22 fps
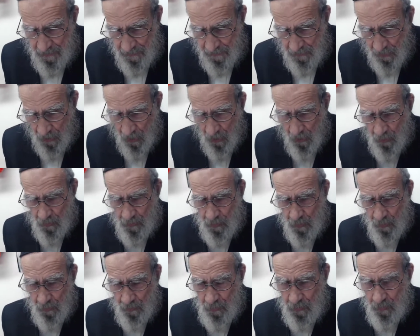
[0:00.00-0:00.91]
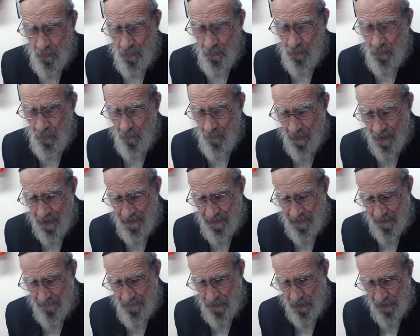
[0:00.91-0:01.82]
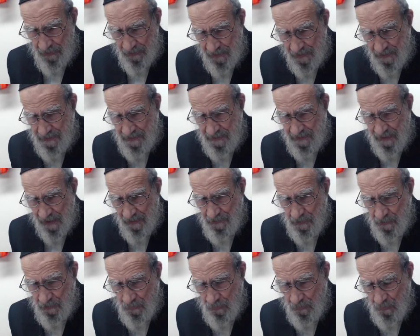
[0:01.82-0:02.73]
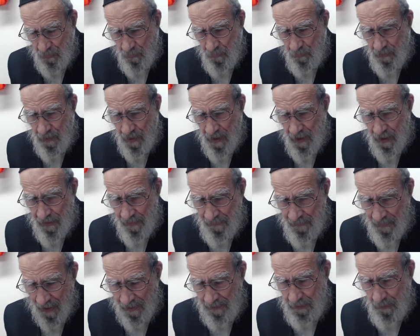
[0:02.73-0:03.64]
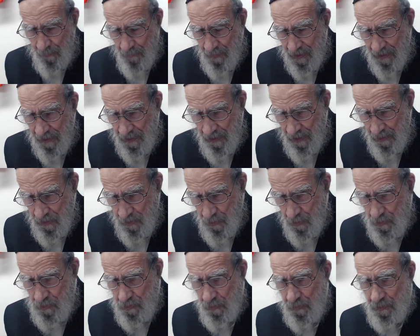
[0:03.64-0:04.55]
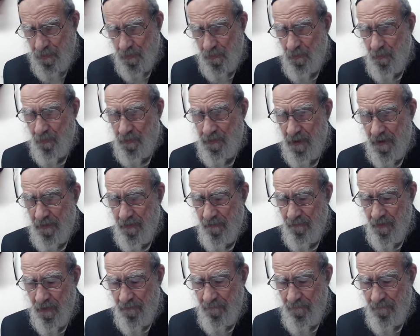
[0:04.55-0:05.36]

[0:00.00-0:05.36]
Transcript: no, you will do the way Nebuchadnezzar tells you to do, not the way you choose to do it on your